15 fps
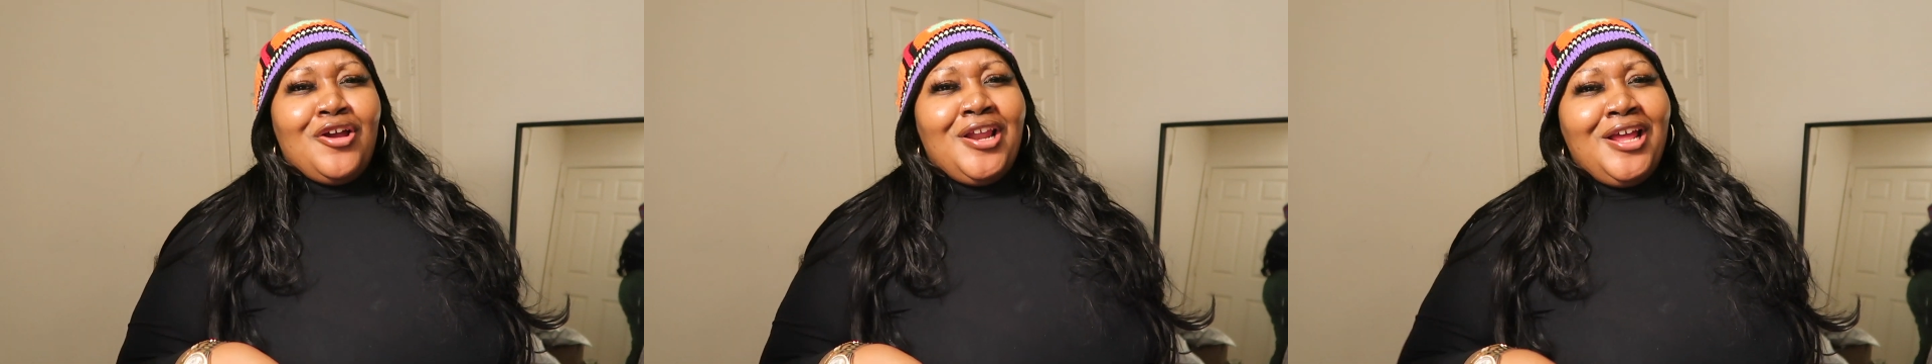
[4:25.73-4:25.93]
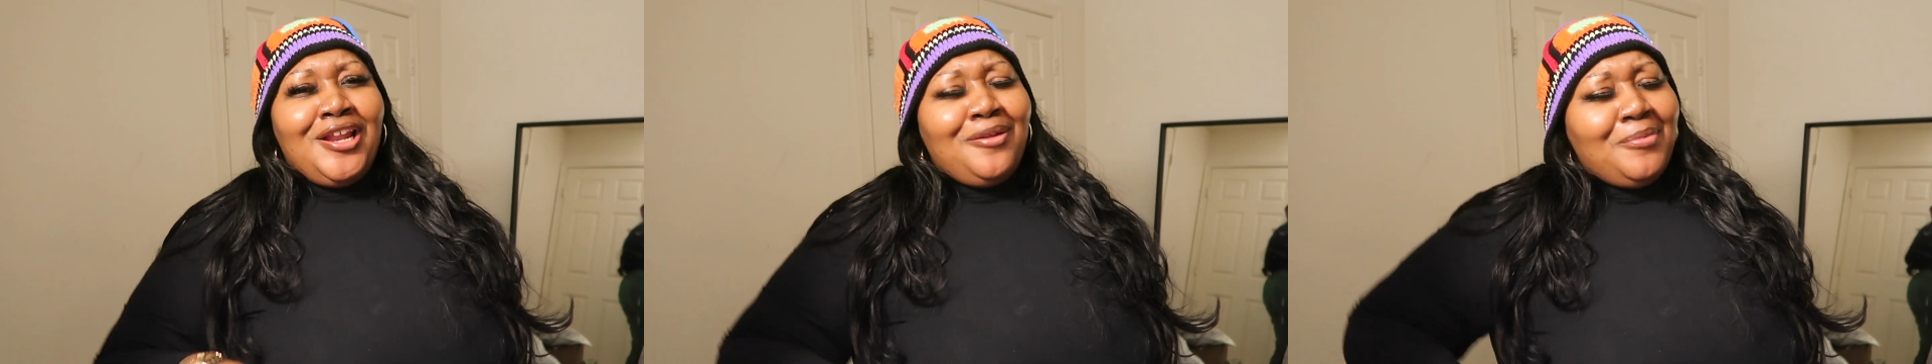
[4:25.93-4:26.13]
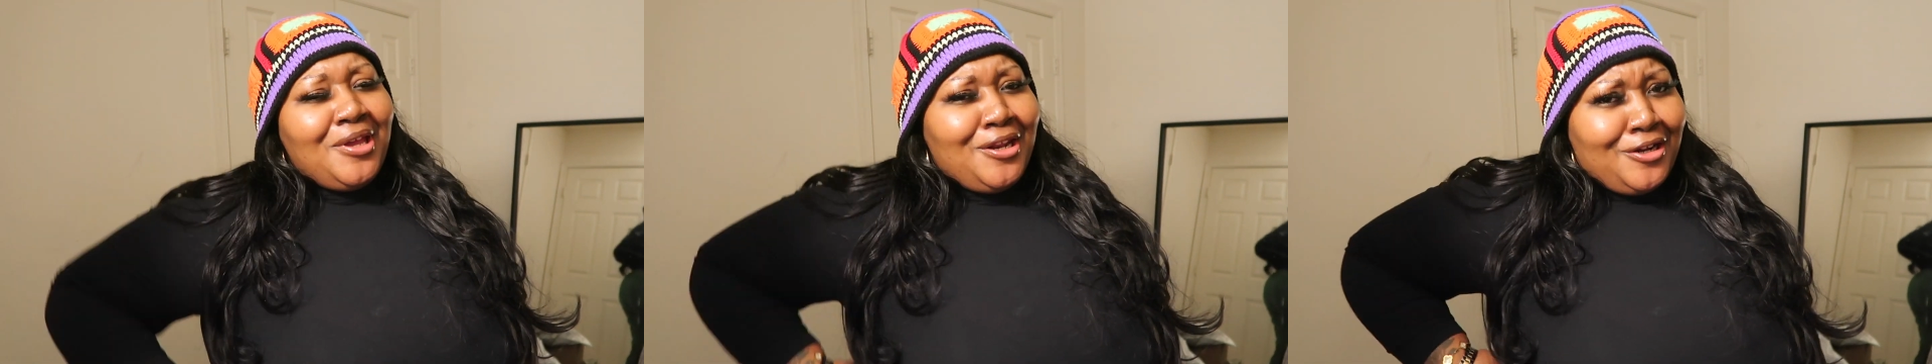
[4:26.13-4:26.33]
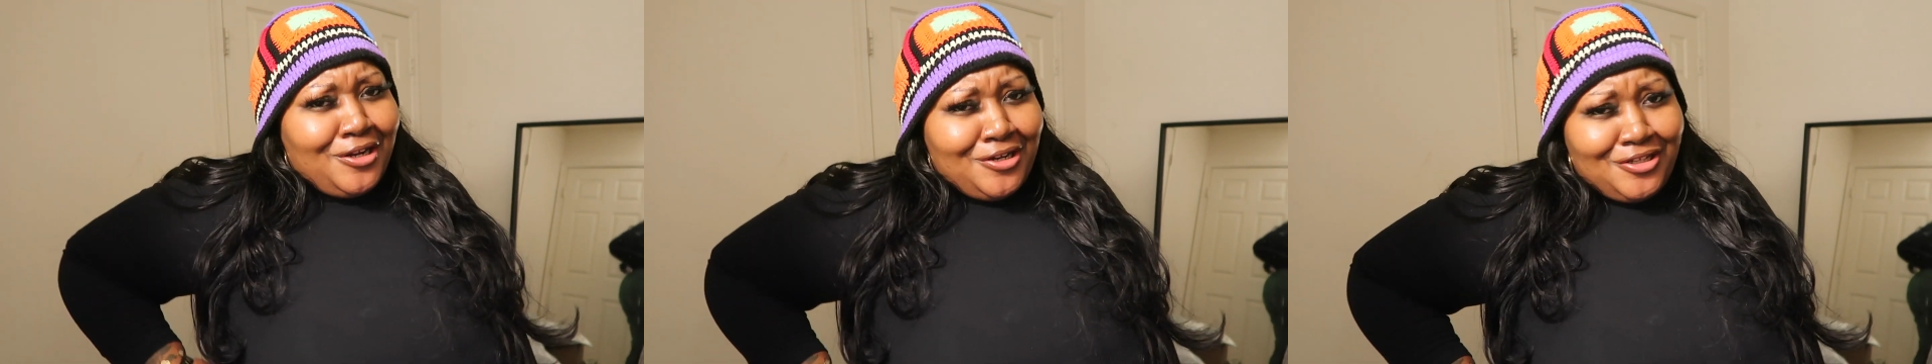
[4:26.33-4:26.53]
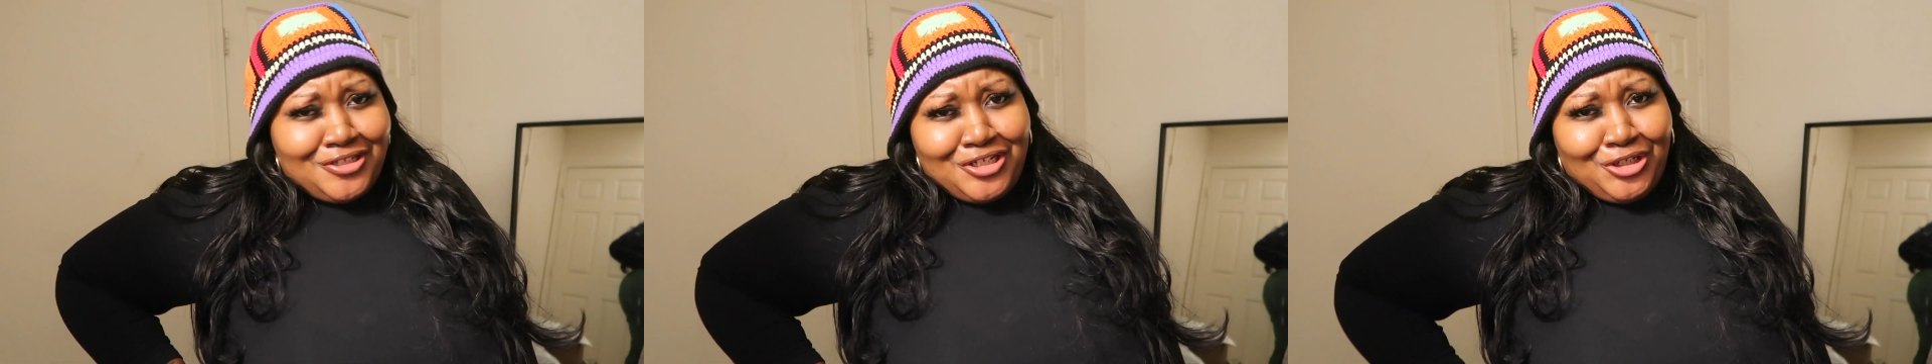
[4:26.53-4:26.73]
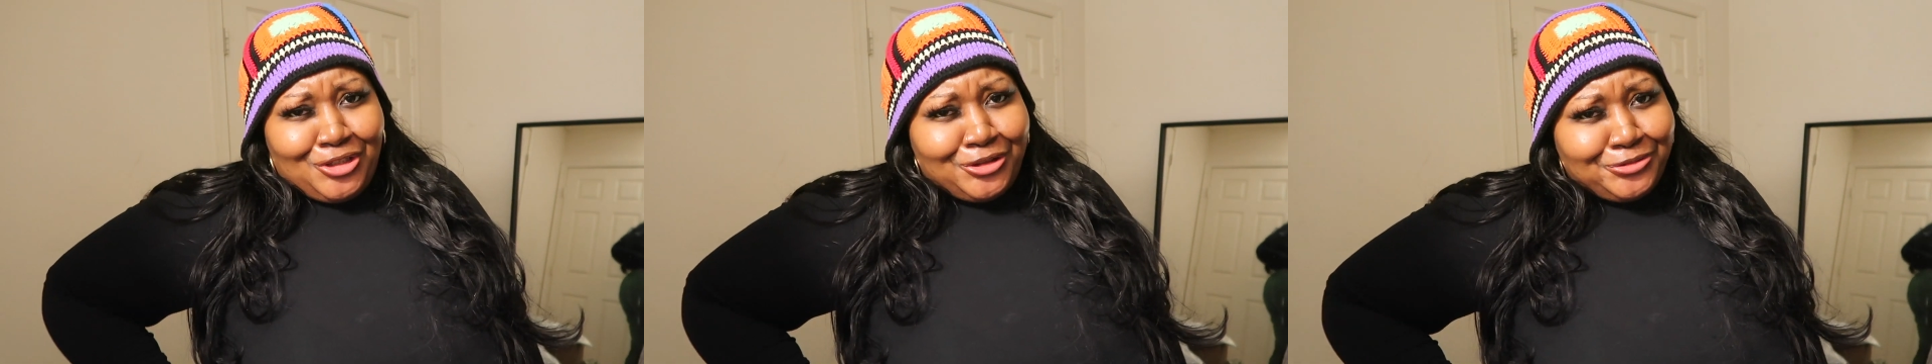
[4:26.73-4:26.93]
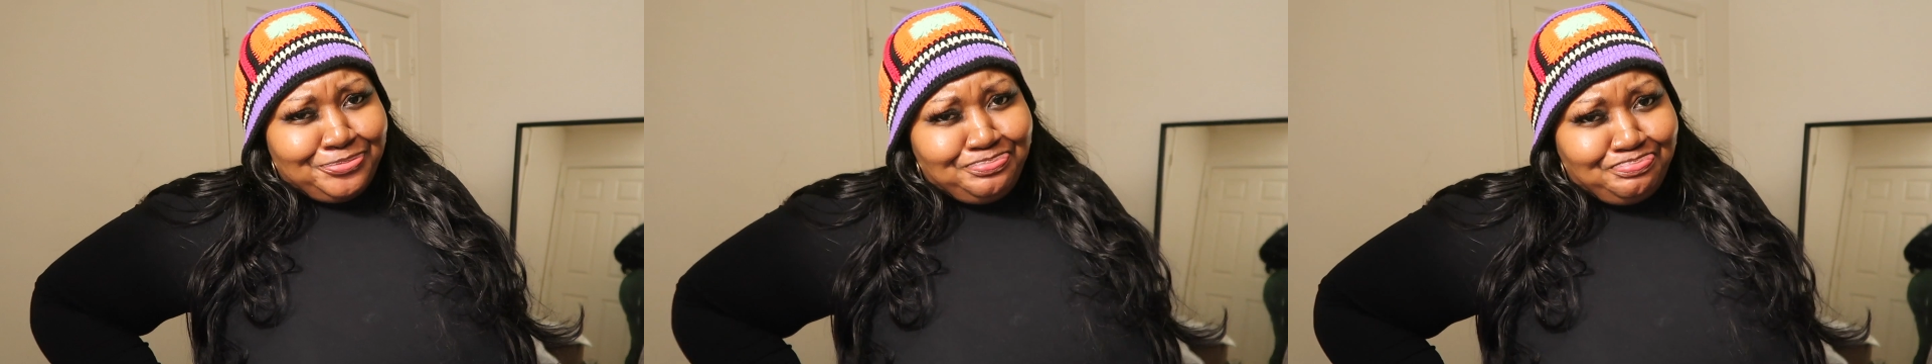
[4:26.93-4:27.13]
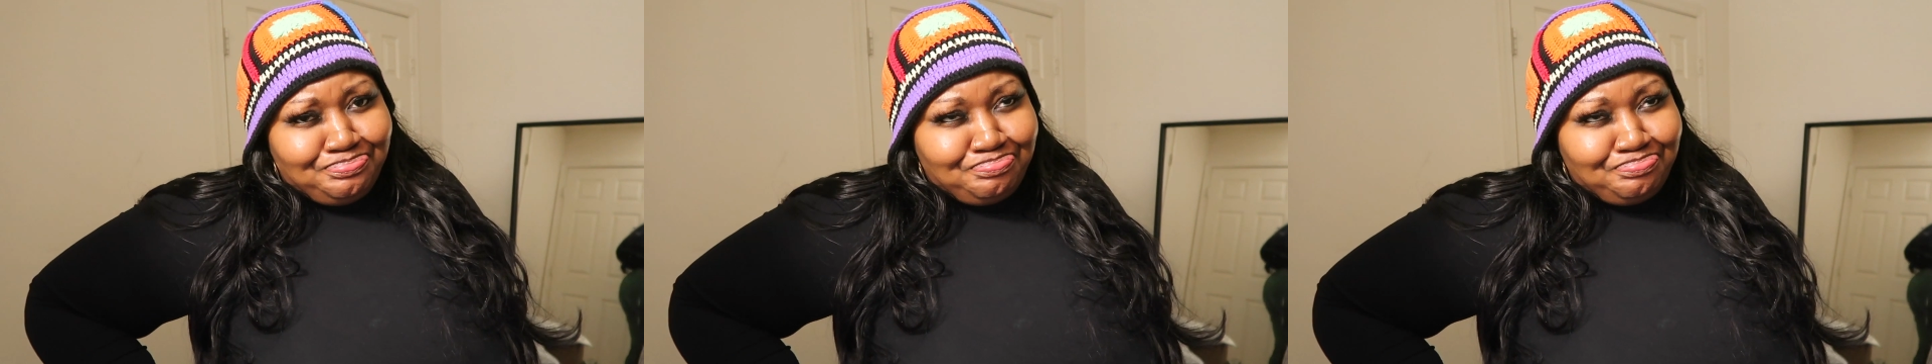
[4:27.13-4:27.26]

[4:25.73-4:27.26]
granted i ended up getting dessert